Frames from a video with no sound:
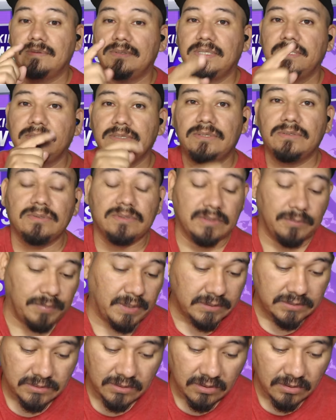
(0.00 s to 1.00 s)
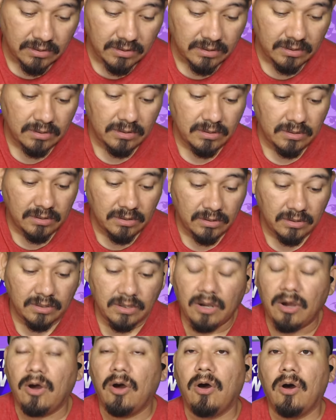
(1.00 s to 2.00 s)
This dude's about to hard learn
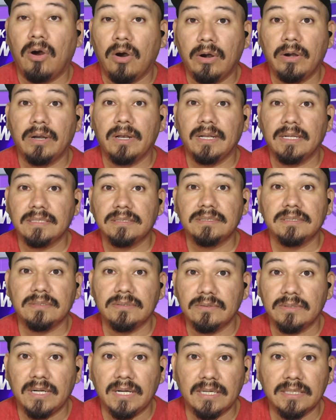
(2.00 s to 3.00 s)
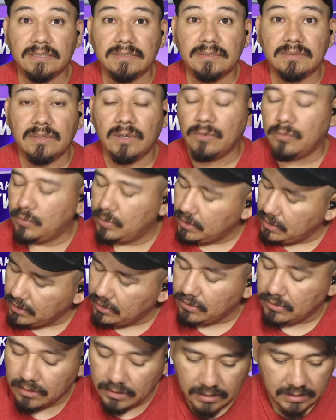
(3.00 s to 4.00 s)
a hard lesson, you guys. A
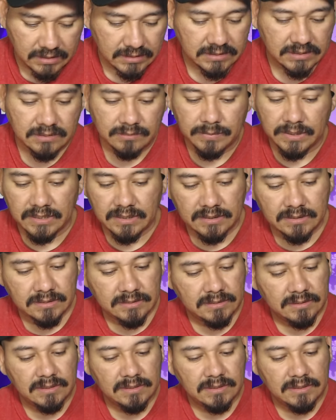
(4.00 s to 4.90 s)
really hard lesson, man.